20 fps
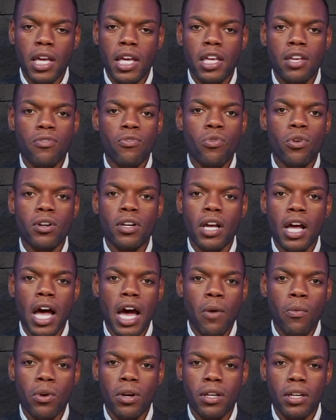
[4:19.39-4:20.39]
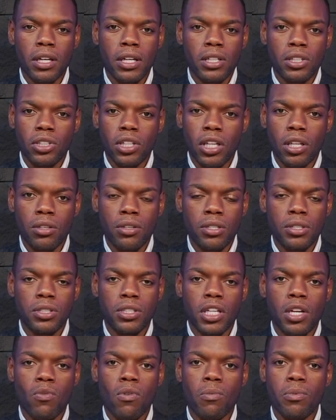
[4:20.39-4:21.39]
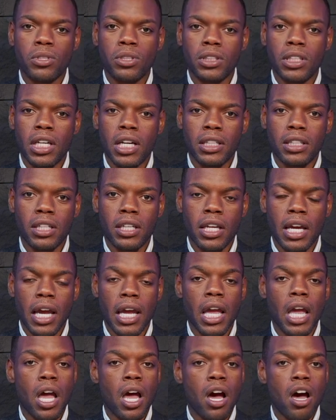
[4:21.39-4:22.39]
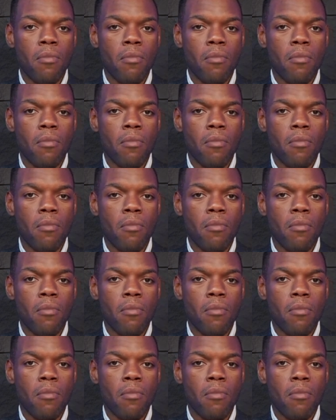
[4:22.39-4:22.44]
If we're not, we're going to continue to see what we're seeing today.